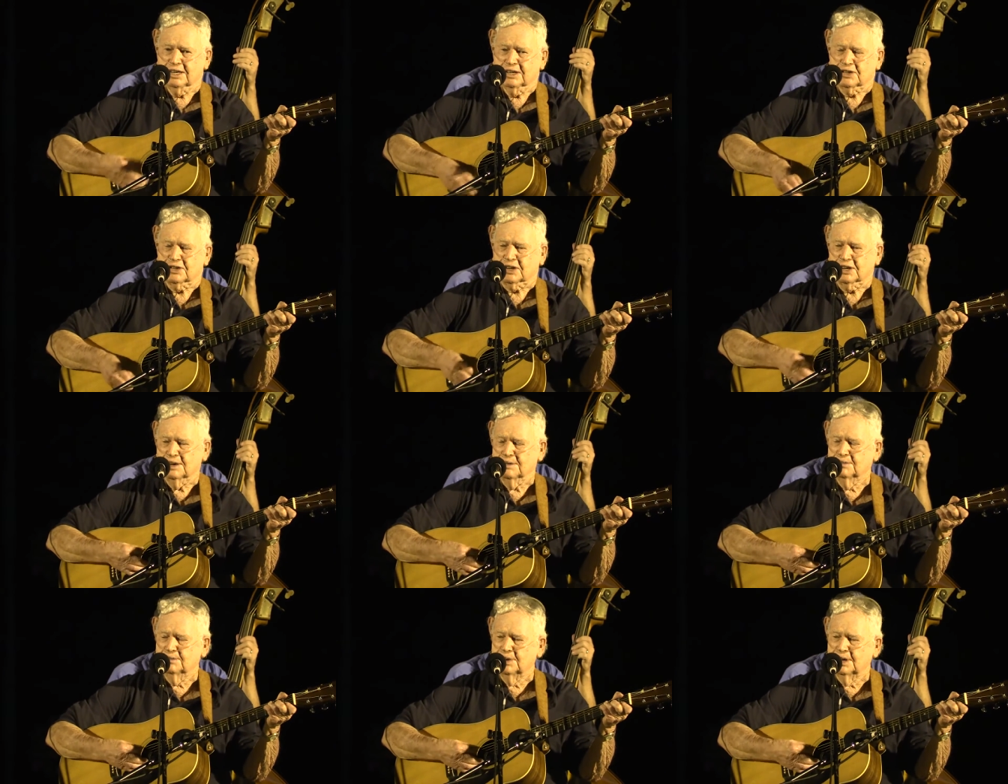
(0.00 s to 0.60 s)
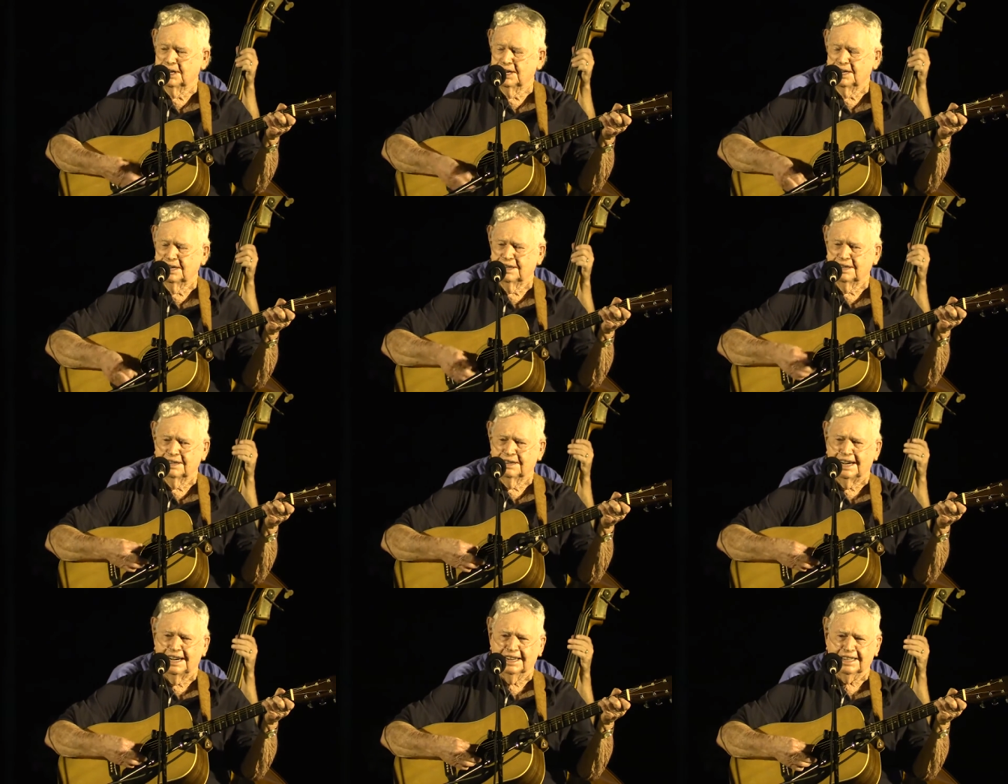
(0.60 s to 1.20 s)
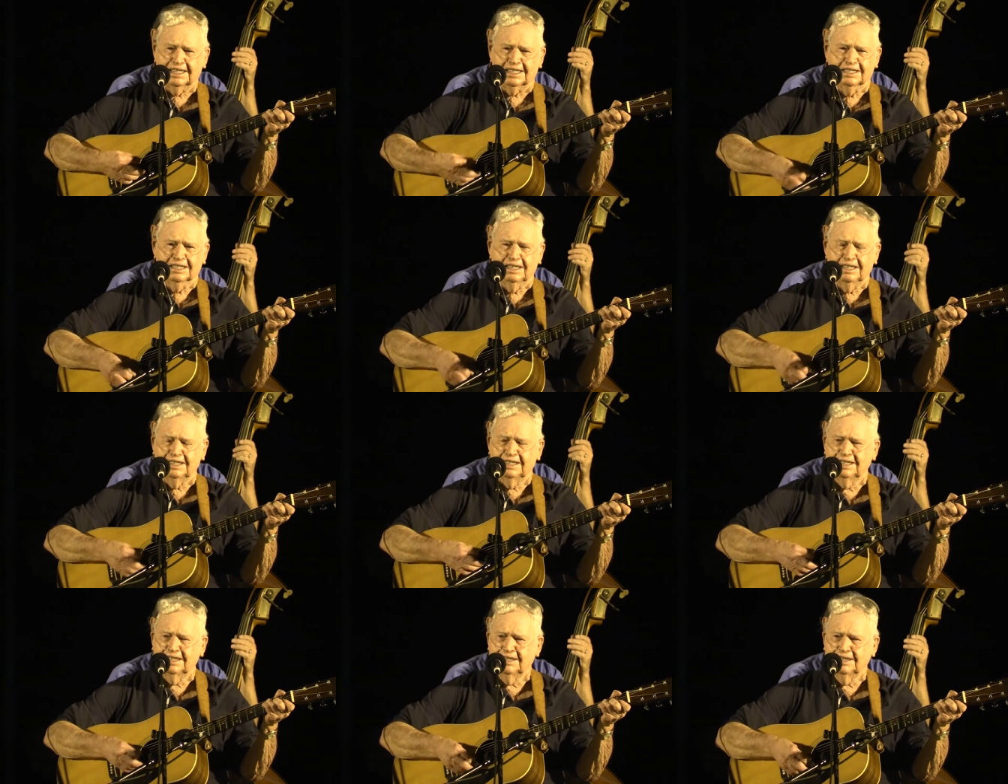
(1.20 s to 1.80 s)
Somewhere I can
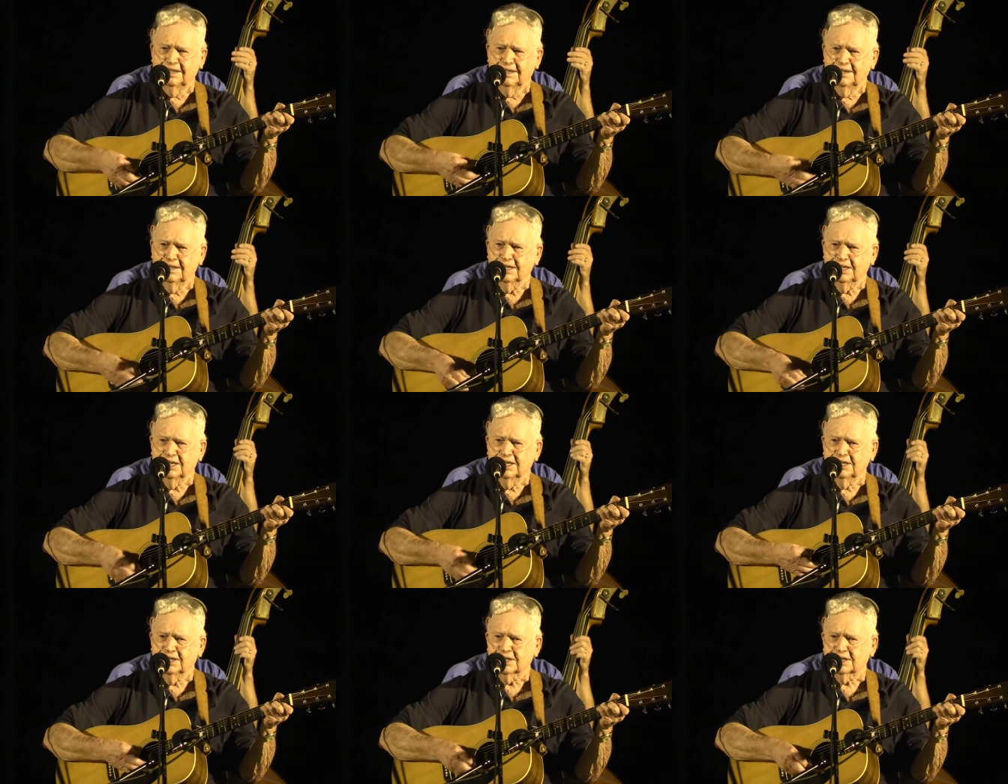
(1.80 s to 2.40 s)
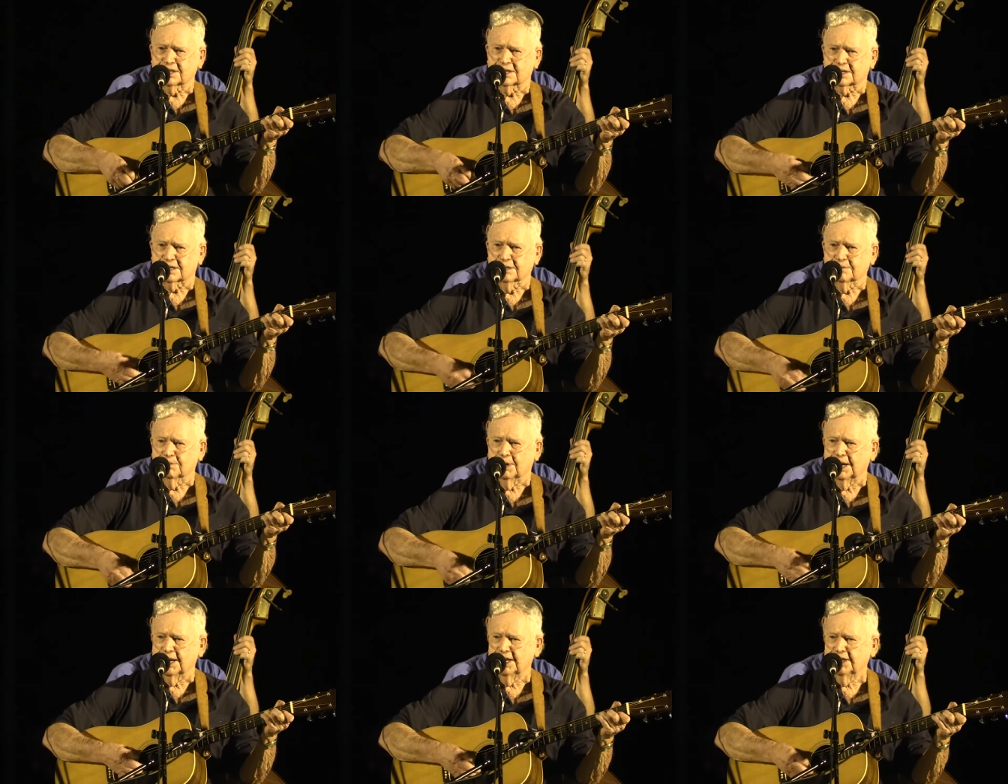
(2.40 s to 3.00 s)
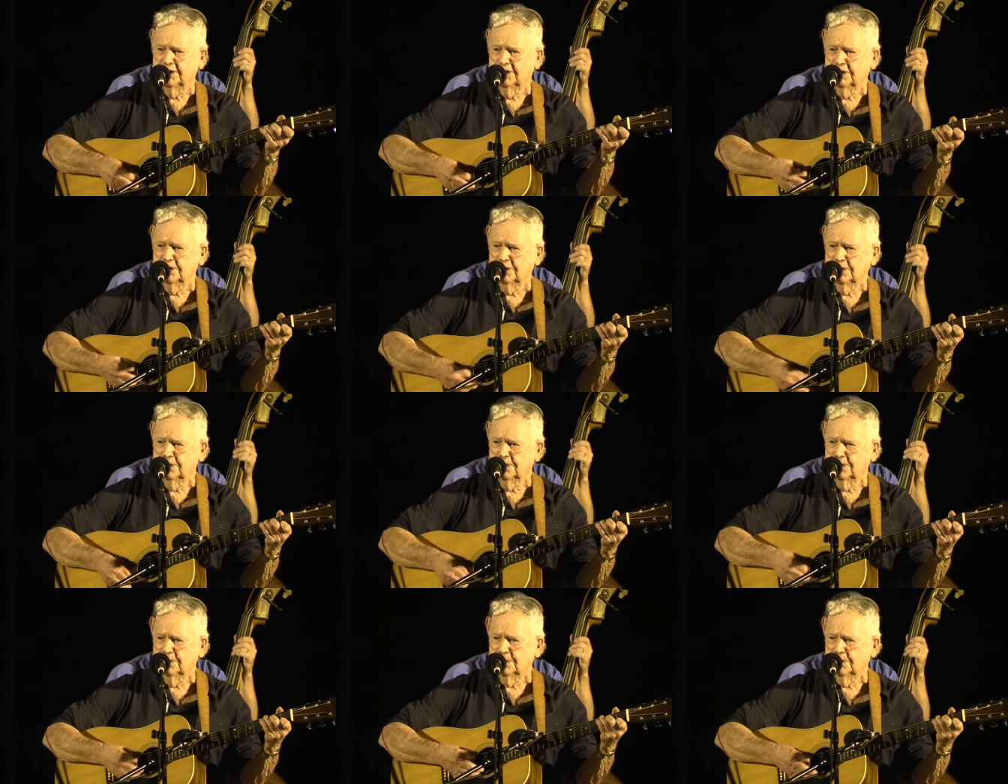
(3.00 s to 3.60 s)
hear a distant banjo